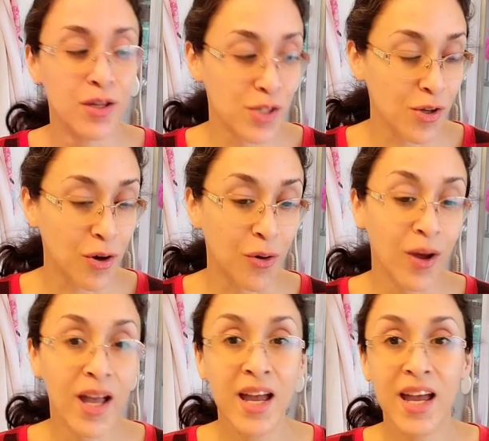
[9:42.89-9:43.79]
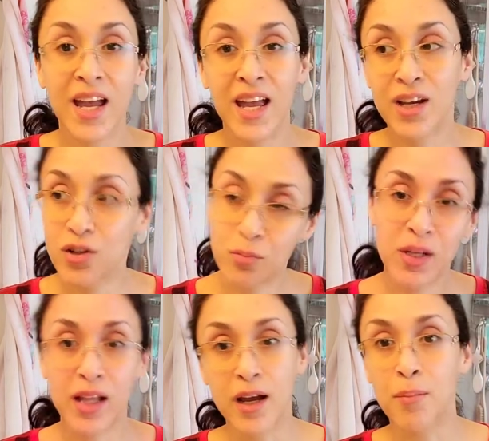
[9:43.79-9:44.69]
So it could
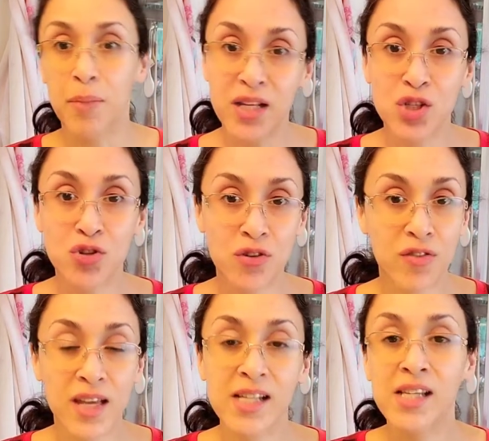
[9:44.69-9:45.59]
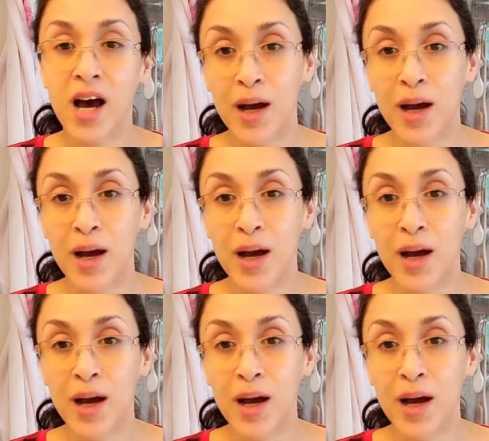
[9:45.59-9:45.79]
be like a mixture of things.